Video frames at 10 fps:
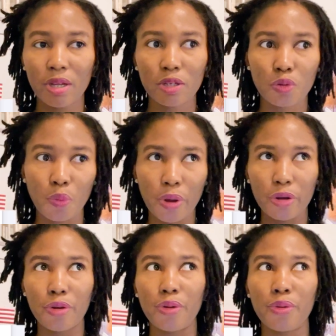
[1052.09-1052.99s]
So when
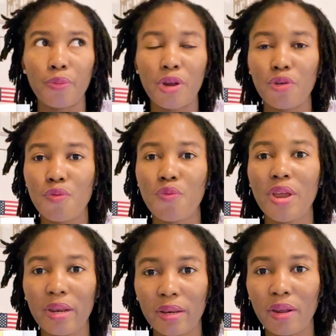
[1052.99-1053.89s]
you
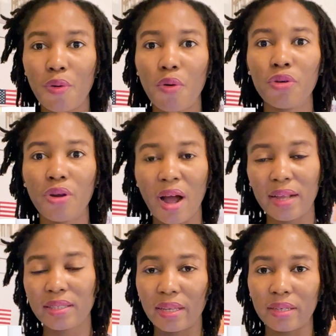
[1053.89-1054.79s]
win, they hold you
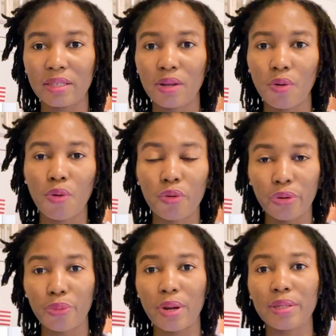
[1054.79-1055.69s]
hostage, hold
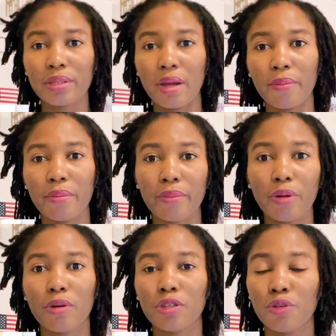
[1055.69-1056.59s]
your ransom,
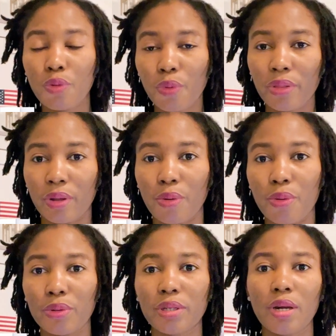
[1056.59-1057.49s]
because you want the
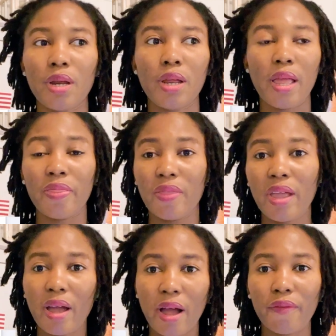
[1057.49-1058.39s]
code and they
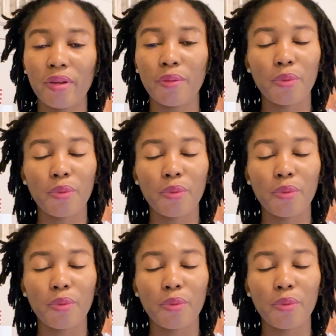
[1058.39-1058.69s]
have it.